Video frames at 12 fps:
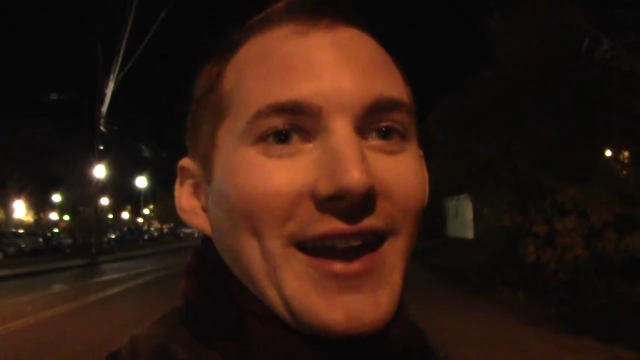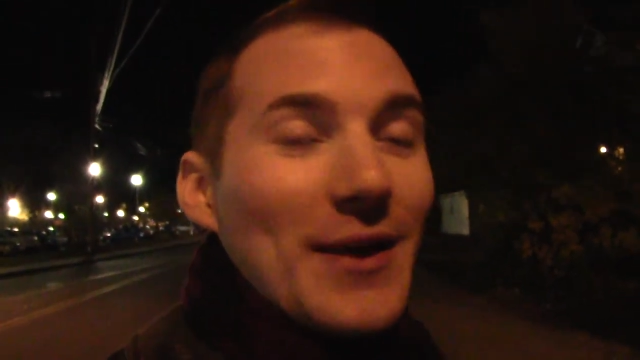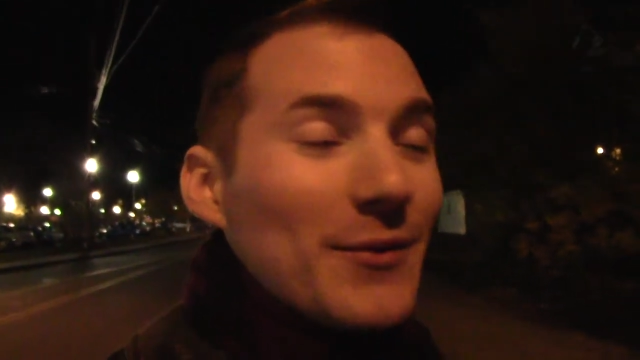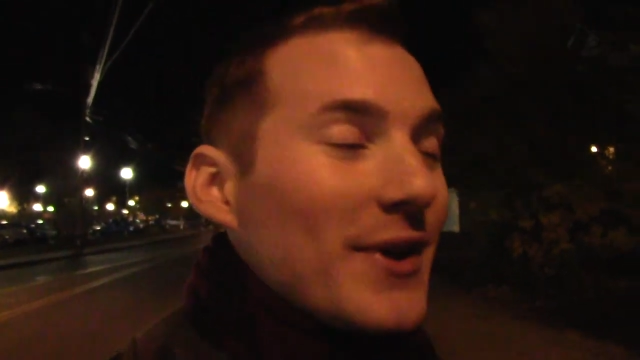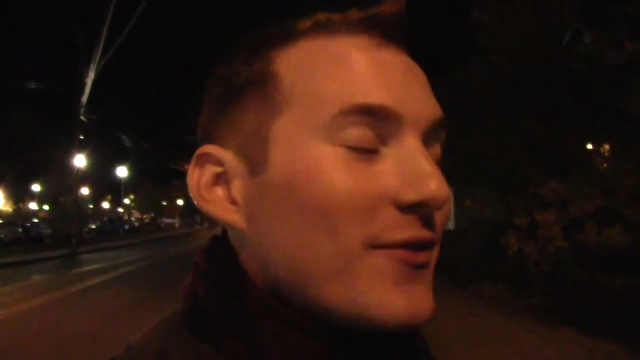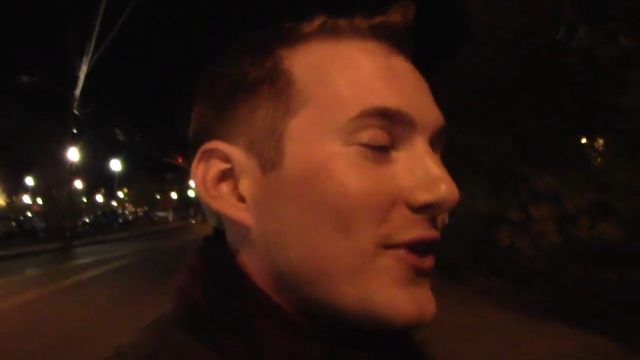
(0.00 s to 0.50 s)

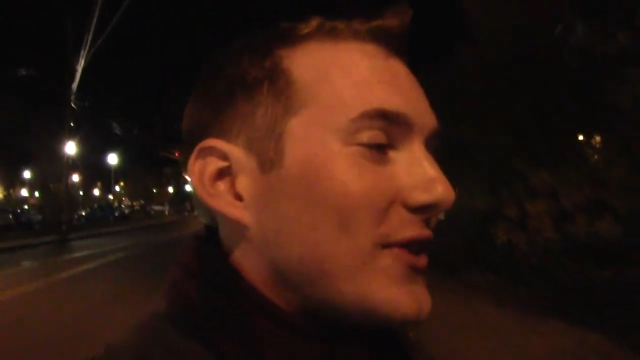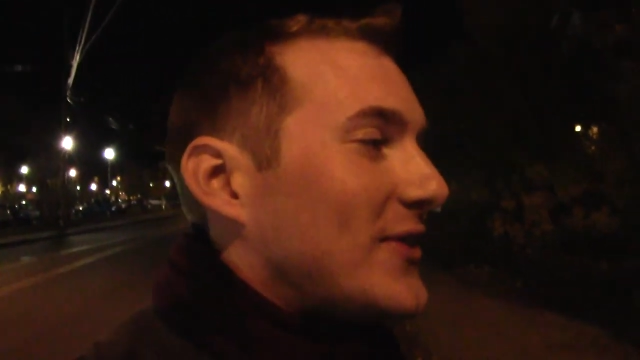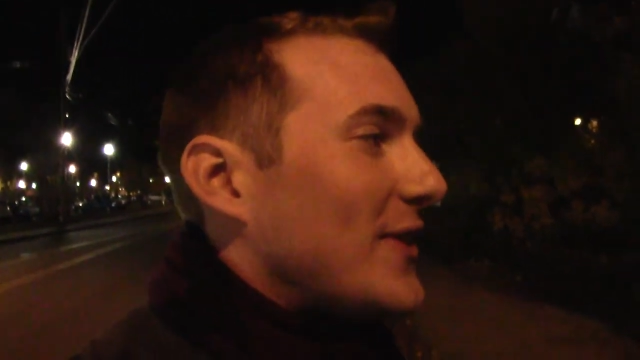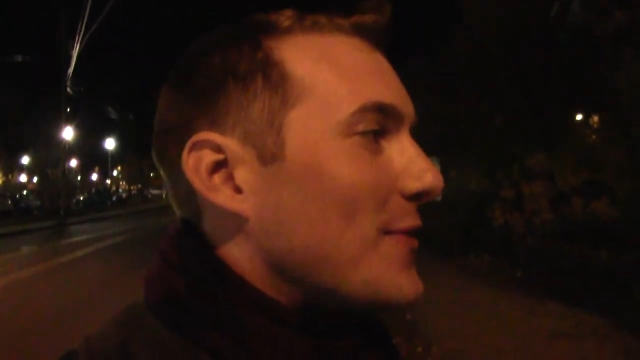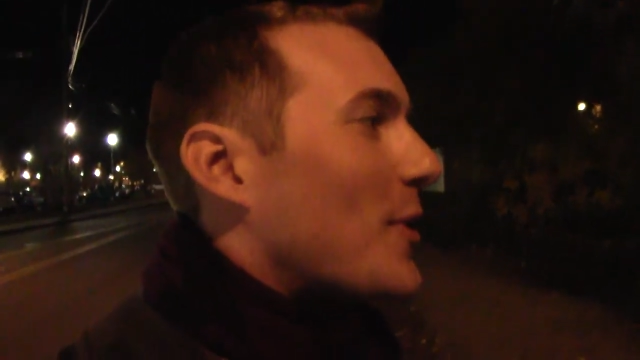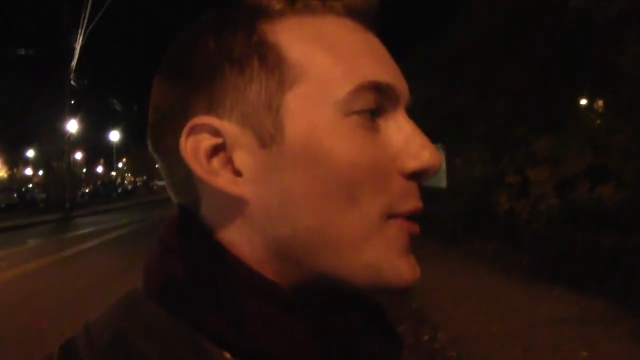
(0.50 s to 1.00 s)
And whenever they
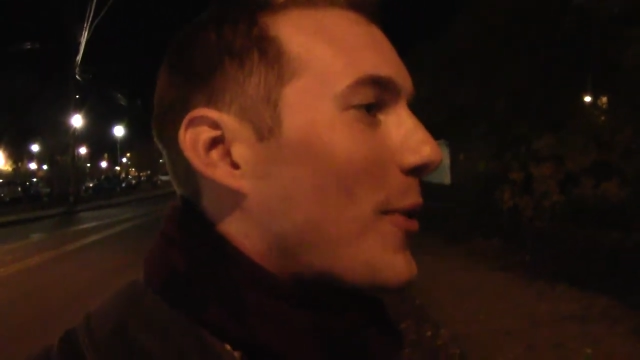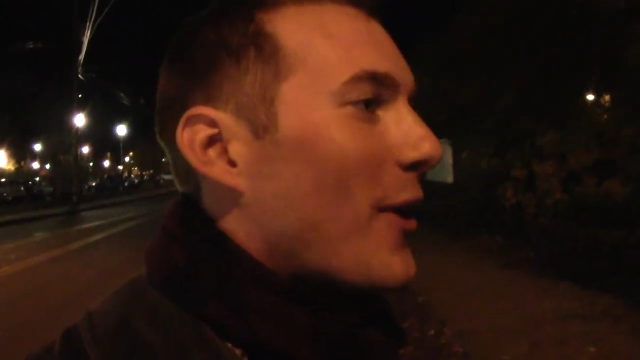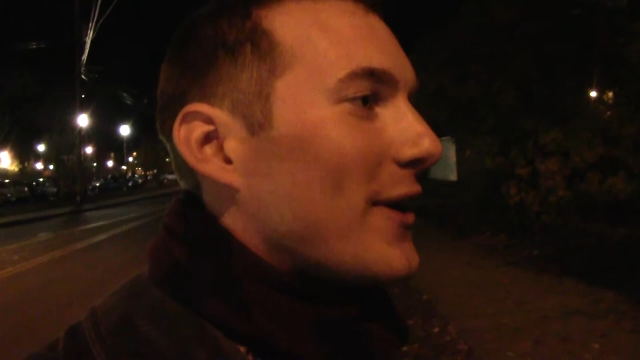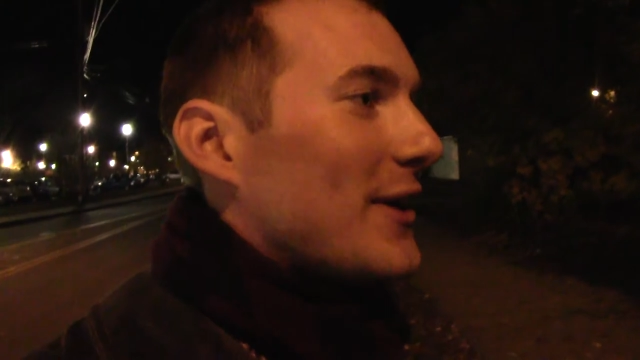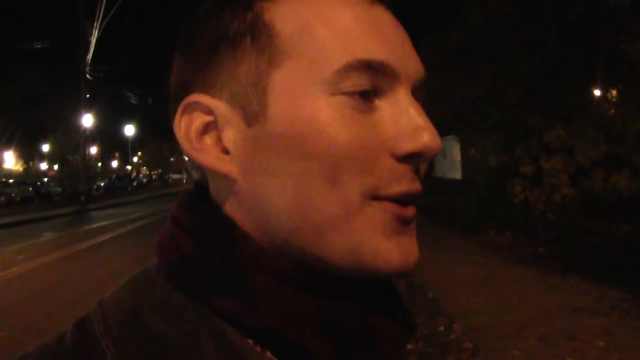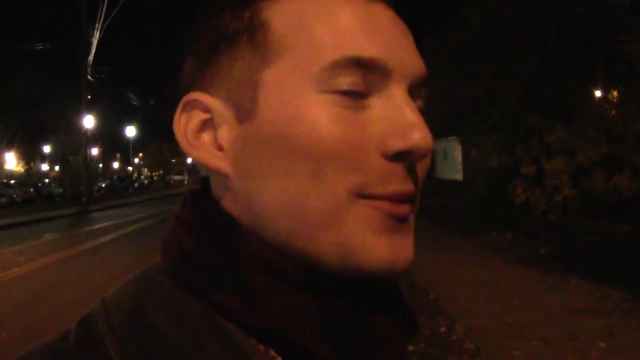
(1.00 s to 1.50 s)
see them at a
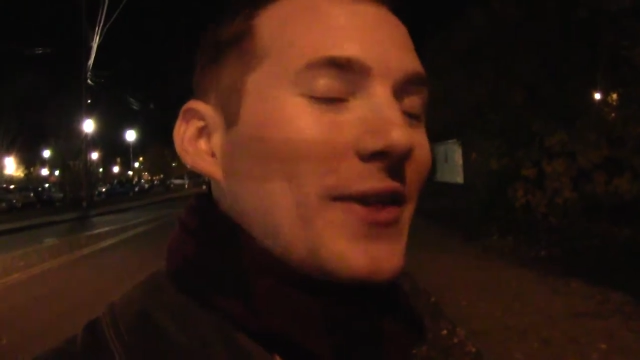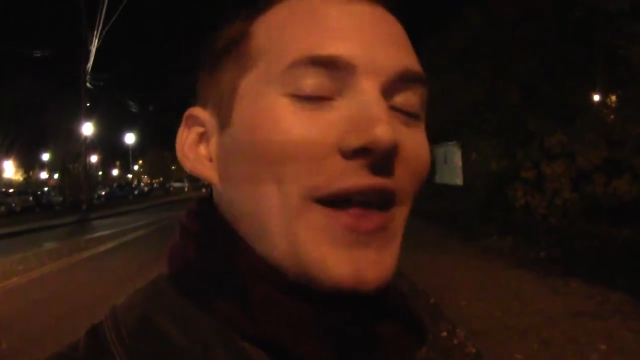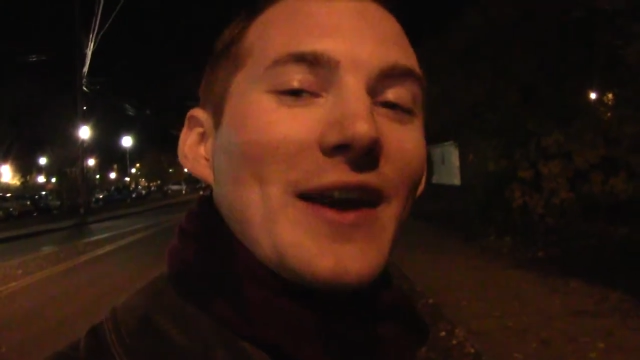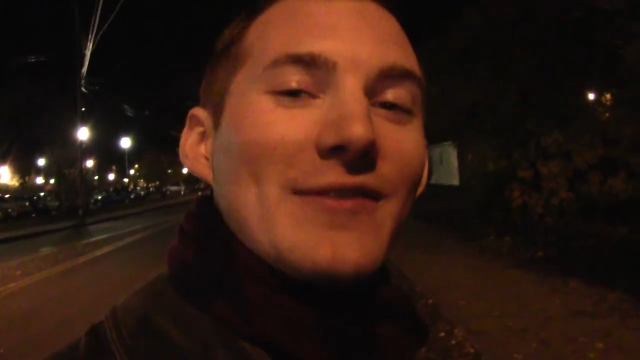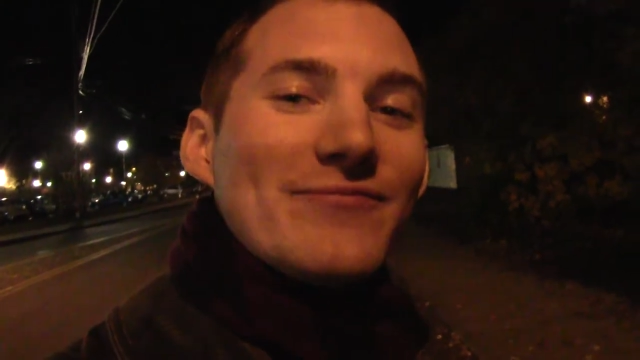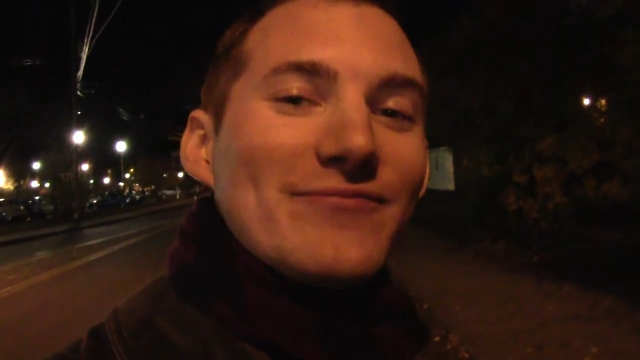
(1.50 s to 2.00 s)
party, it'll be
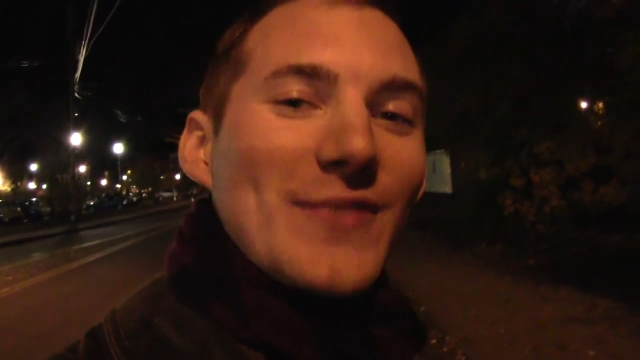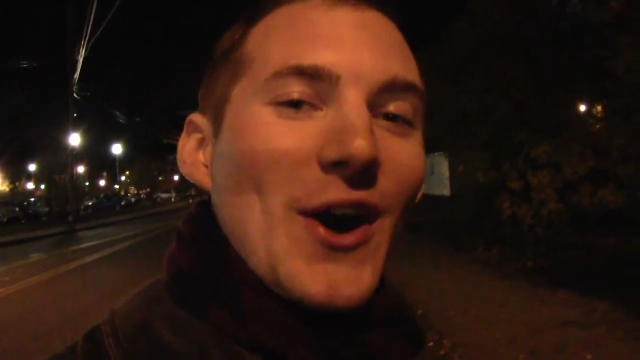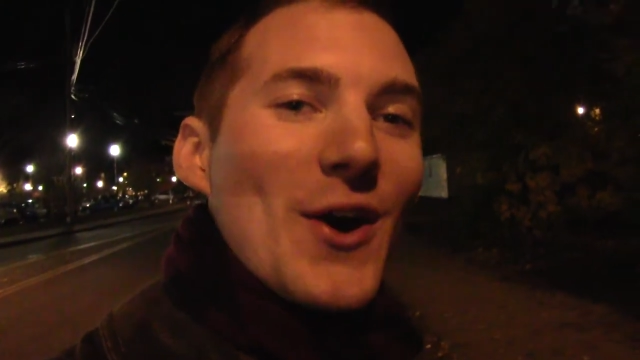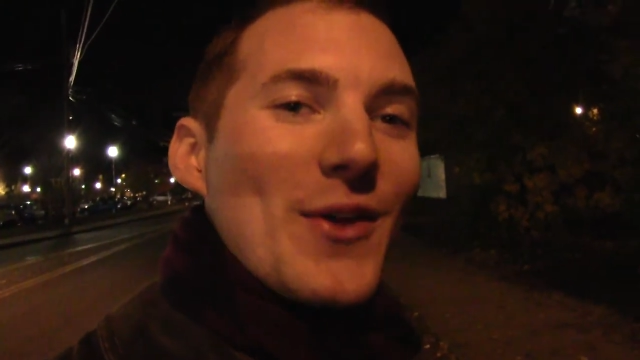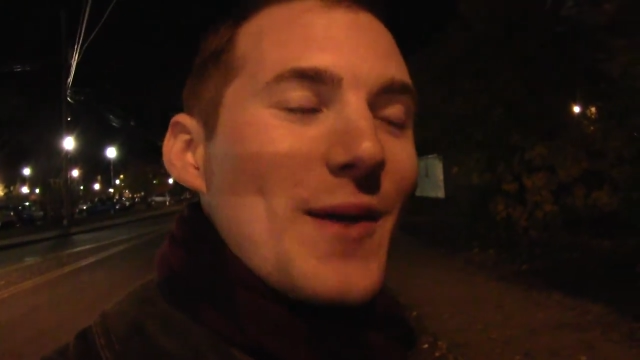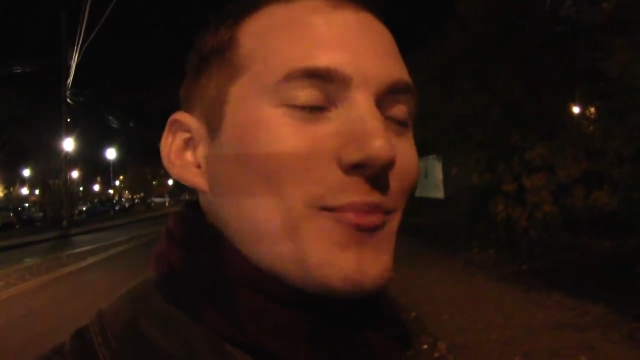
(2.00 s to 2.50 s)
like,
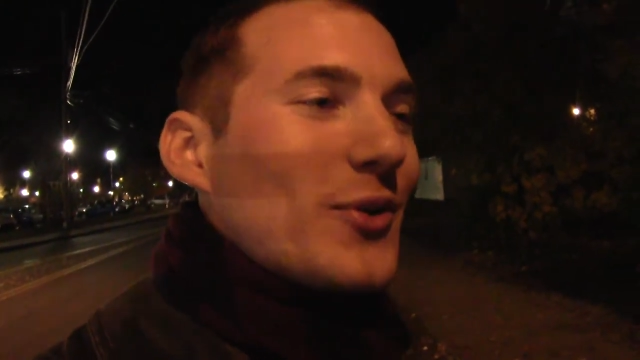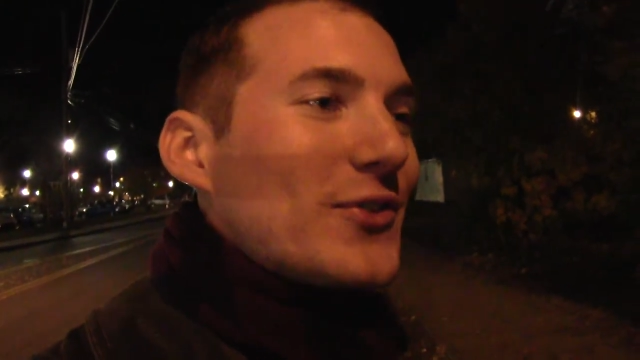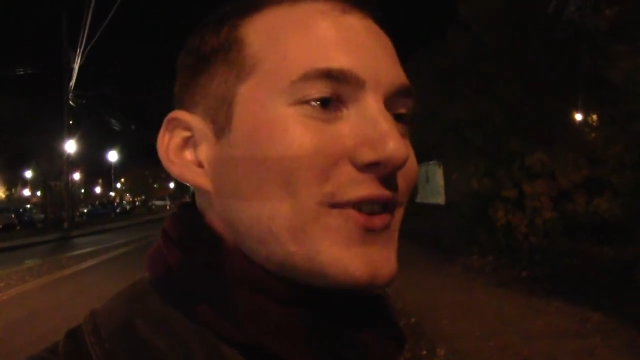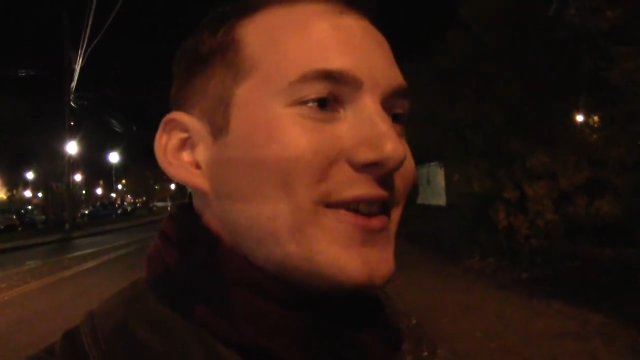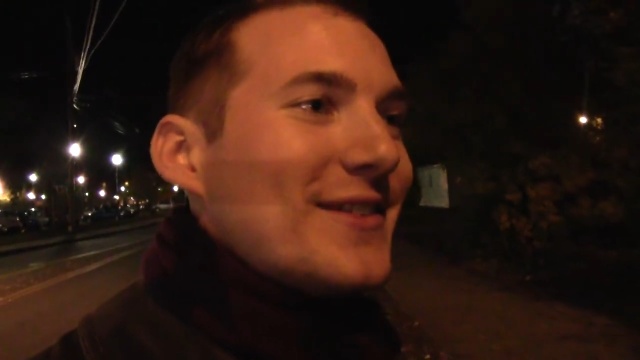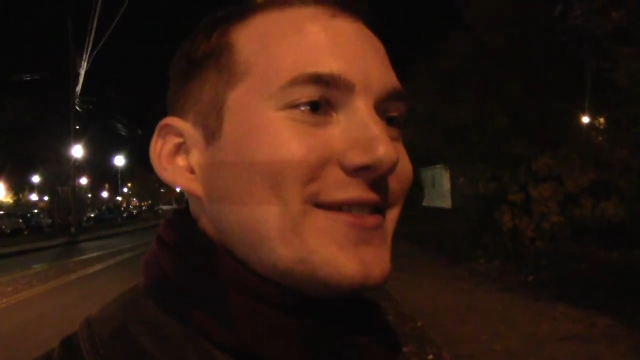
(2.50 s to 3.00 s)
oh, that
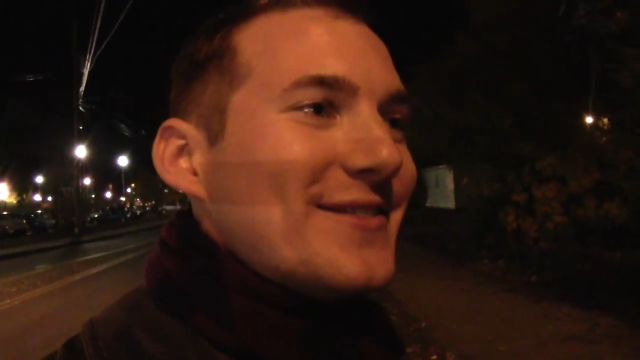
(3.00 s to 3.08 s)
person